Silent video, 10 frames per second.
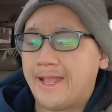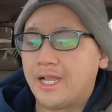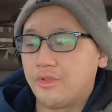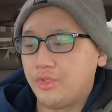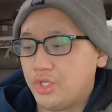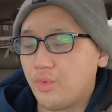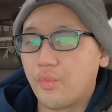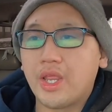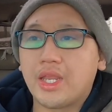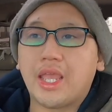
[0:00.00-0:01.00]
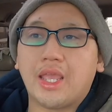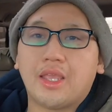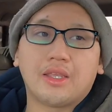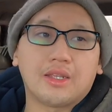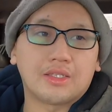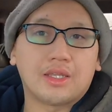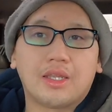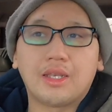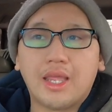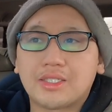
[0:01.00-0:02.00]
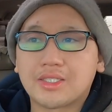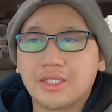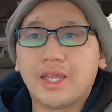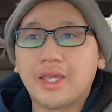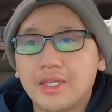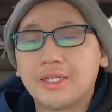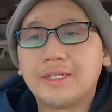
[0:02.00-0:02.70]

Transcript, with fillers: Uh, you can rent a lead sled.